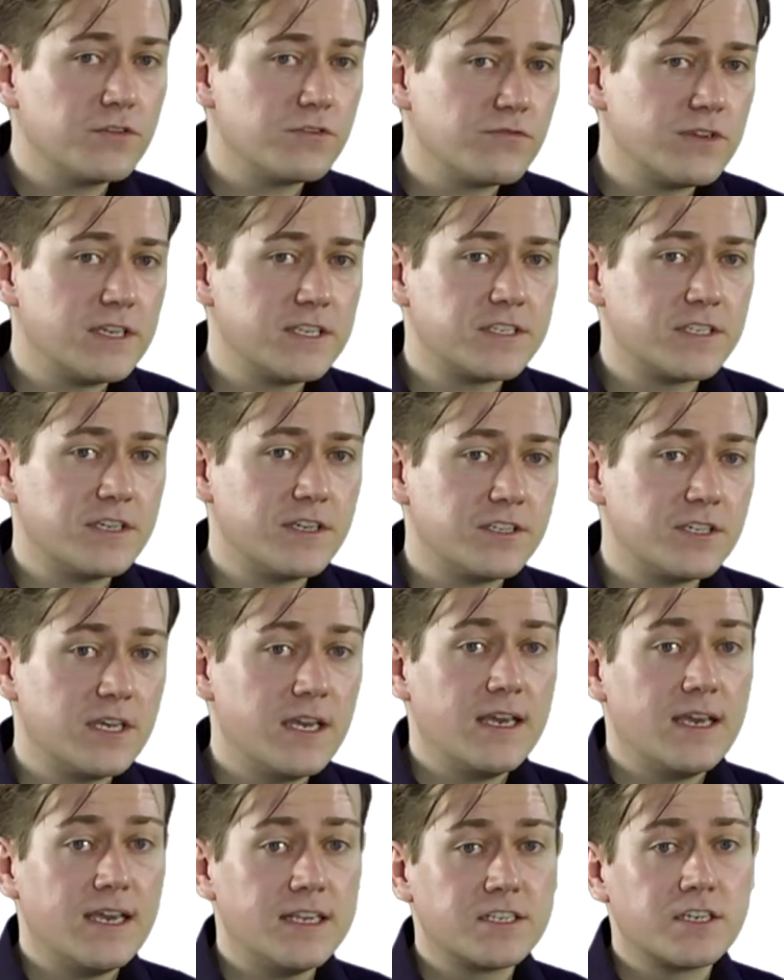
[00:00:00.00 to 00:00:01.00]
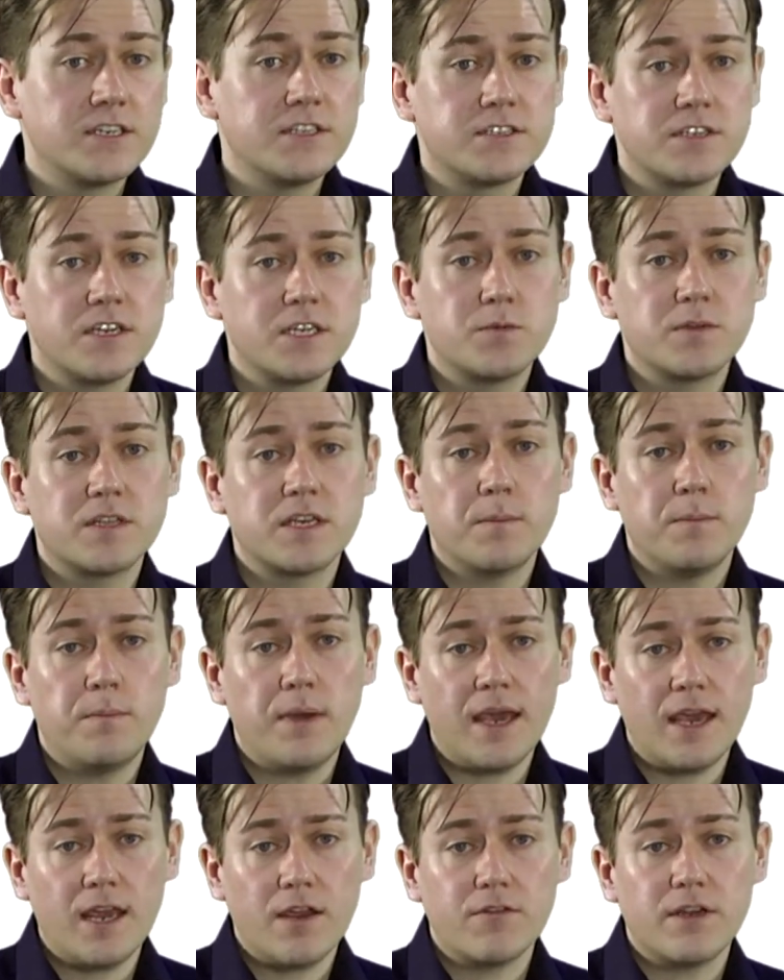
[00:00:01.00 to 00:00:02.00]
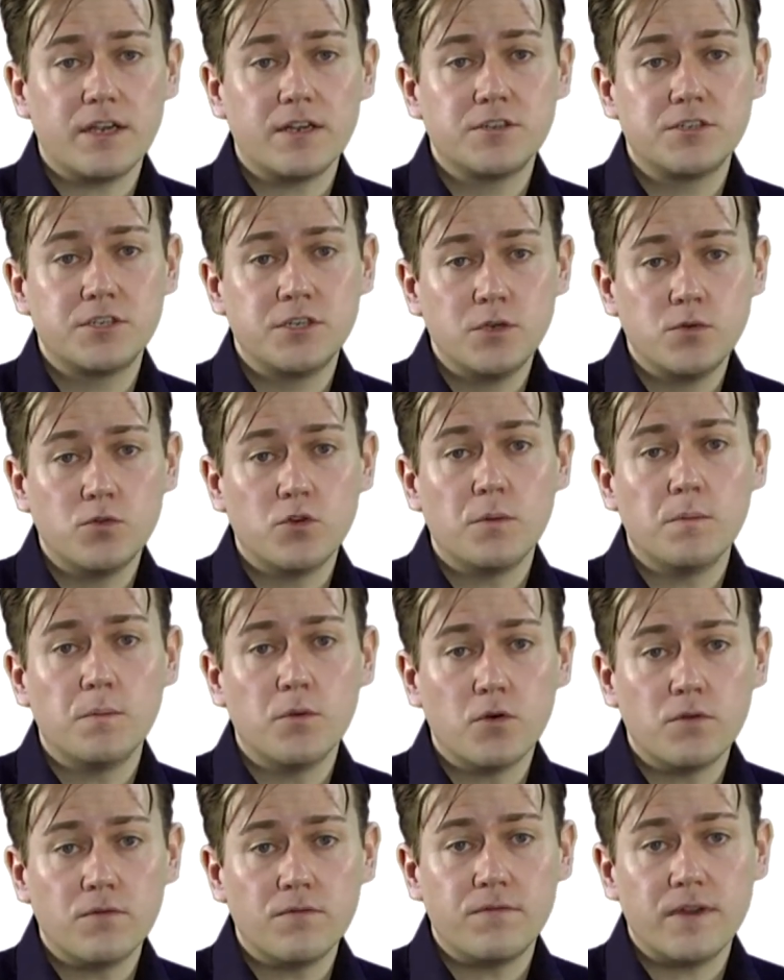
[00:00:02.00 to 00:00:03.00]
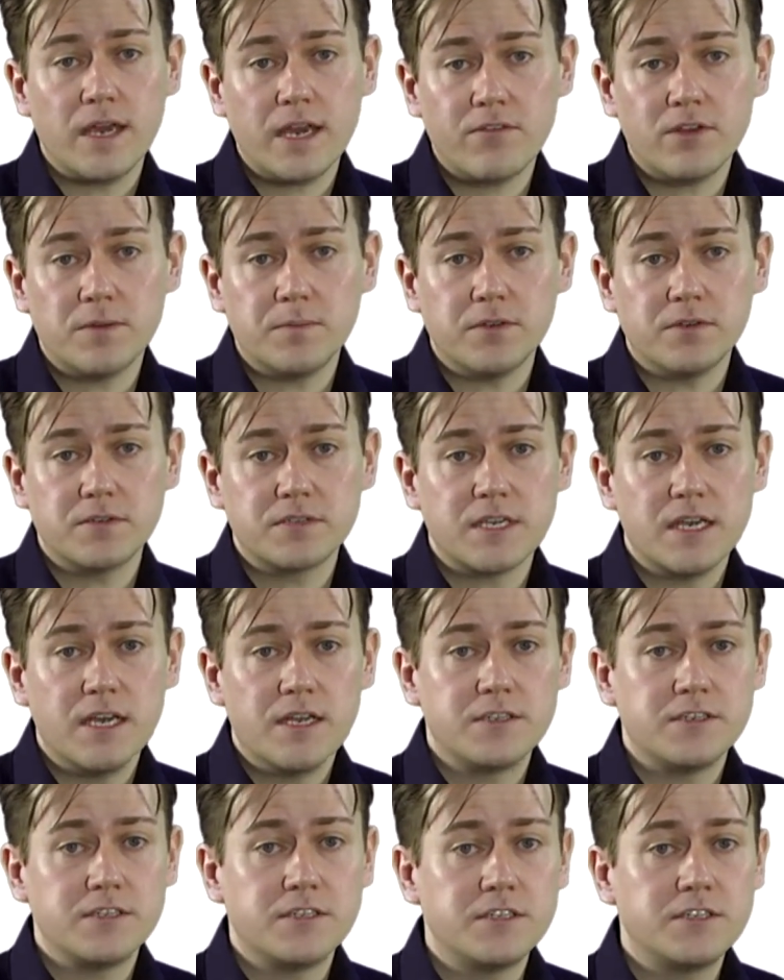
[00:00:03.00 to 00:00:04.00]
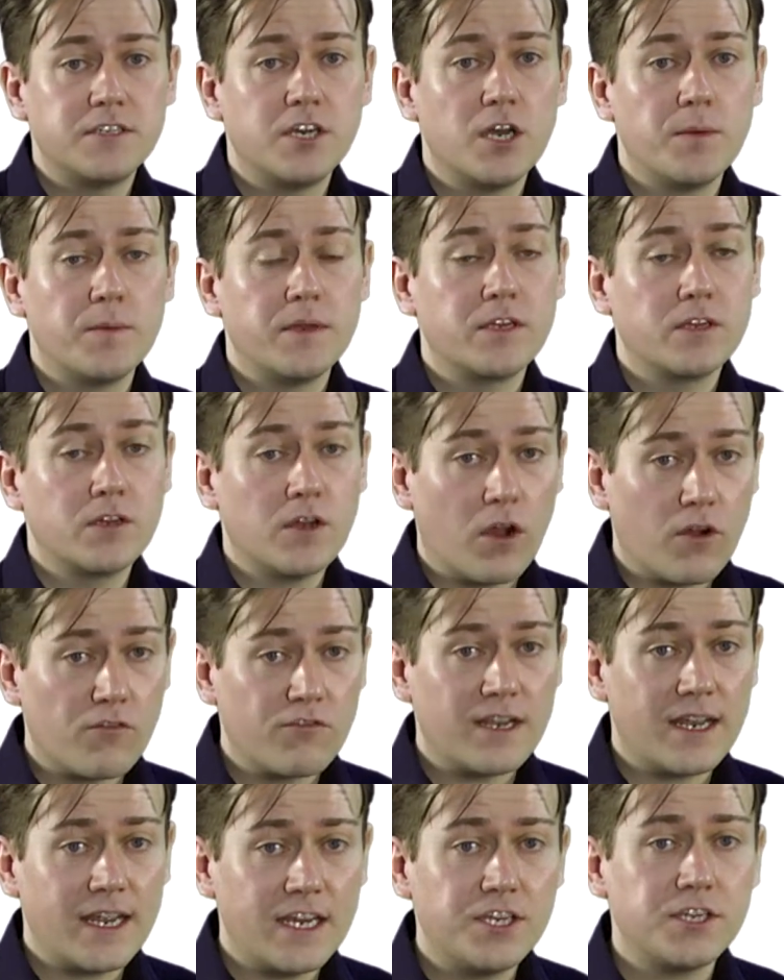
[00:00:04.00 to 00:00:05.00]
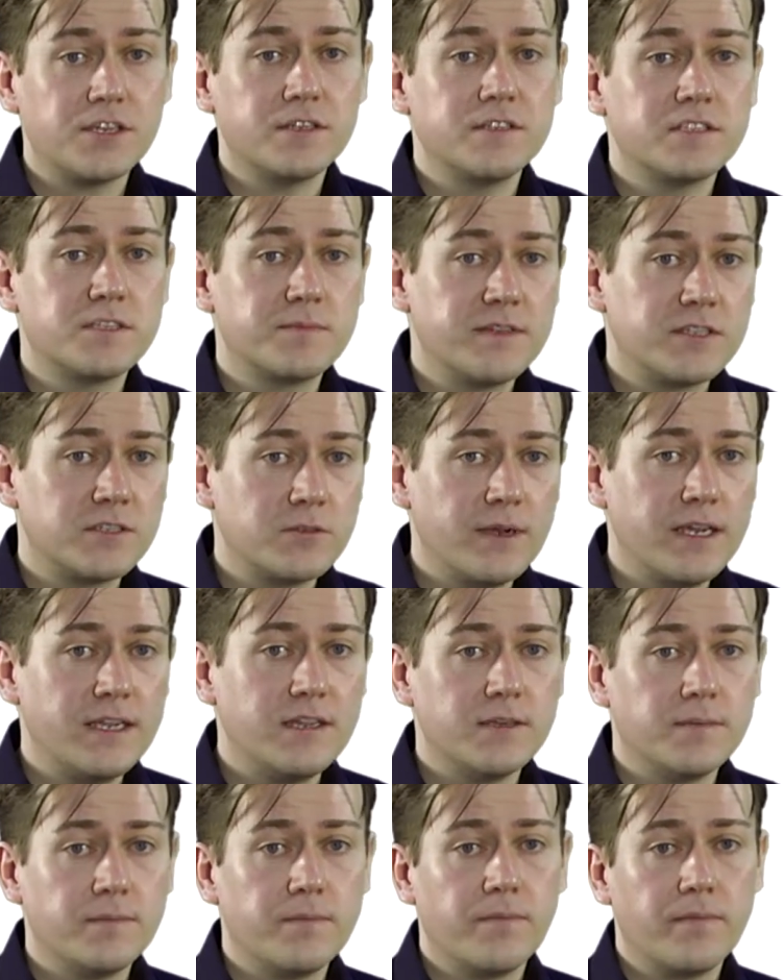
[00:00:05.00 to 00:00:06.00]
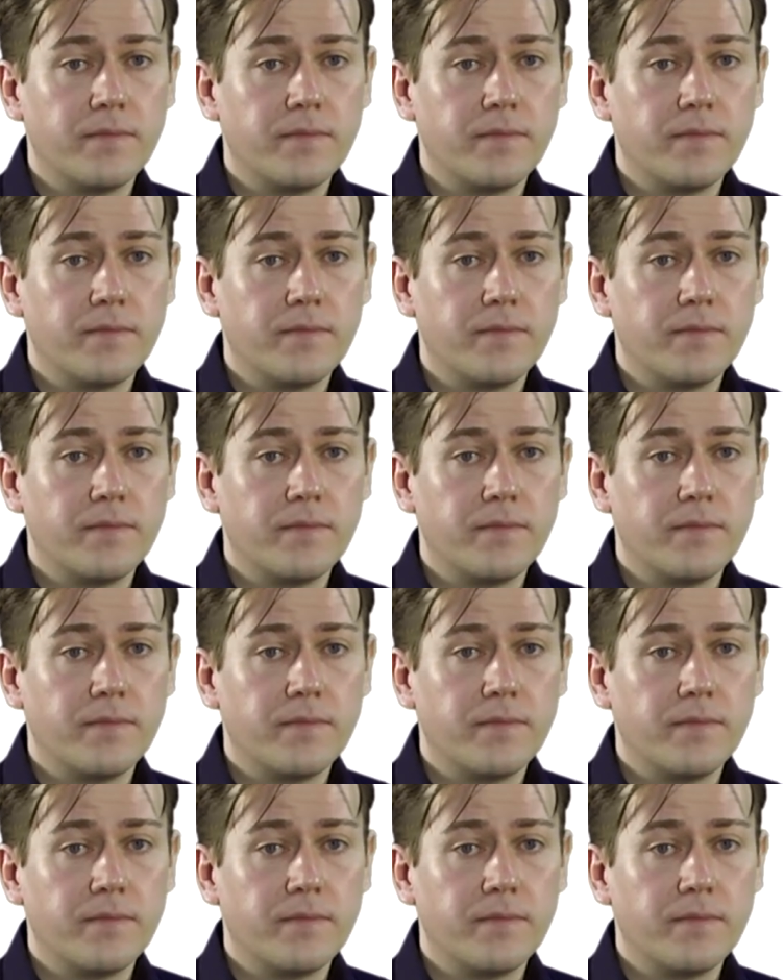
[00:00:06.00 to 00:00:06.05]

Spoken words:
research is concerned with comparing two or more variables to determine correlations between them.